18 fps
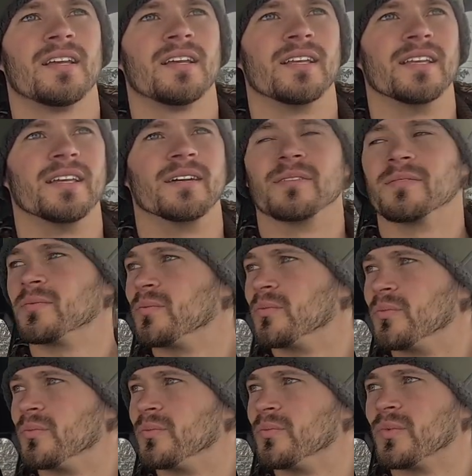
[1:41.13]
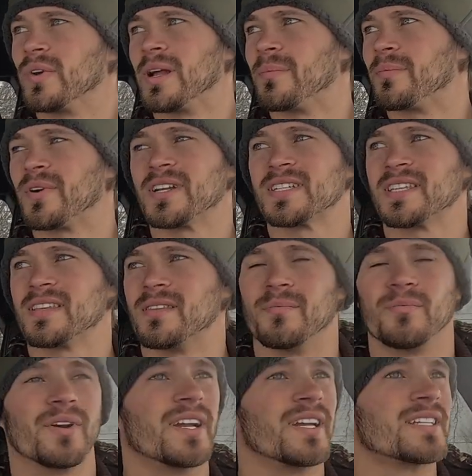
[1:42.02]
Yeah, when I press on the
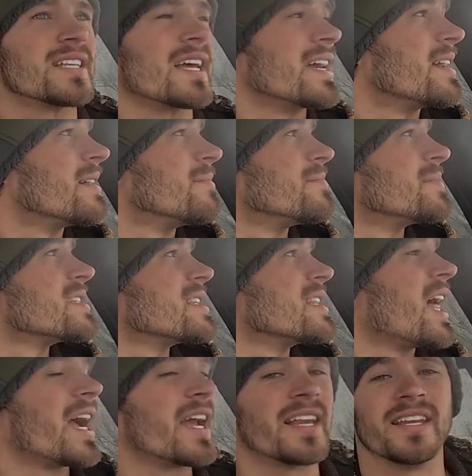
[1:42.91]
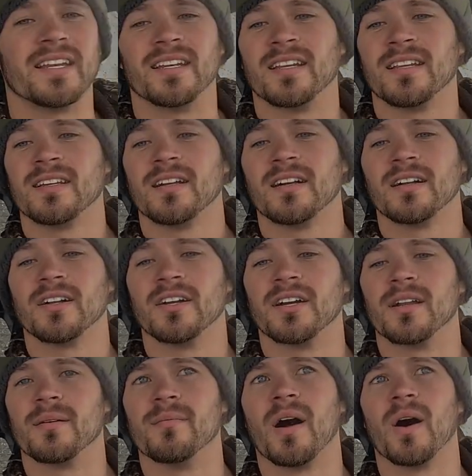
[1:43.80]
brakes, I am sliding a good
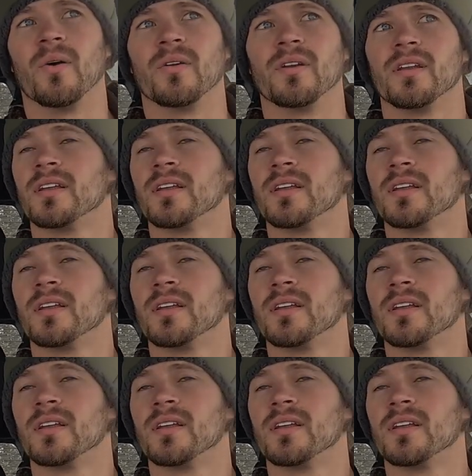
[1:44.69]
amount.